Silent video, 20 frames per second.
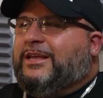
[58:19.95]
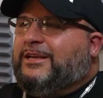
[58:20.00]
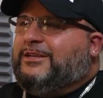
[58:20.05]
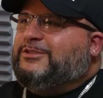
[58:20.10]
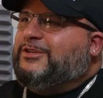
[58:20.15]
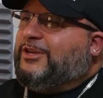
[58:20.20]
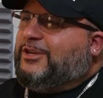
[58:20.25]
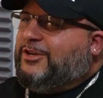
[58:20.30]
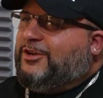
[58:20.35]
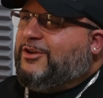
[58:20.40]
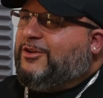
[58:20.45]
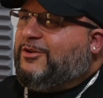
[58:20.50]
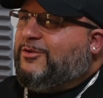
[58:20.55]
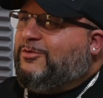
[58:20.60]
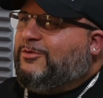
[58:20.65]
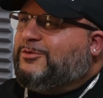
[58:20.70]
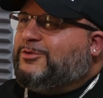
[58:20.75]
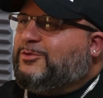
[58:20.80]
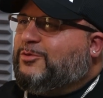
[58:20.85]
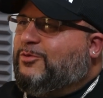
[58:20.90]
He's like, you going to go
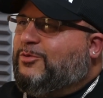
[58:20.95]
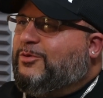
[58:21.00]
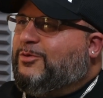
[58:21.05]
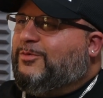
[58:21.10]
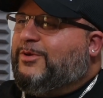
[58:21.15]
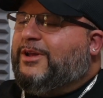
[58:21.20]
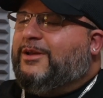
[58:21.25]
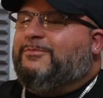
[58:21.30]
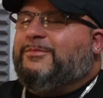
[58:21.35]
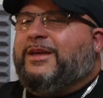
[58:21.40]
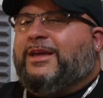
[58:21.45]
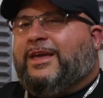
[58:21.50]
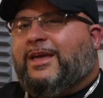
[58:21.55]
to school or what? I'm like,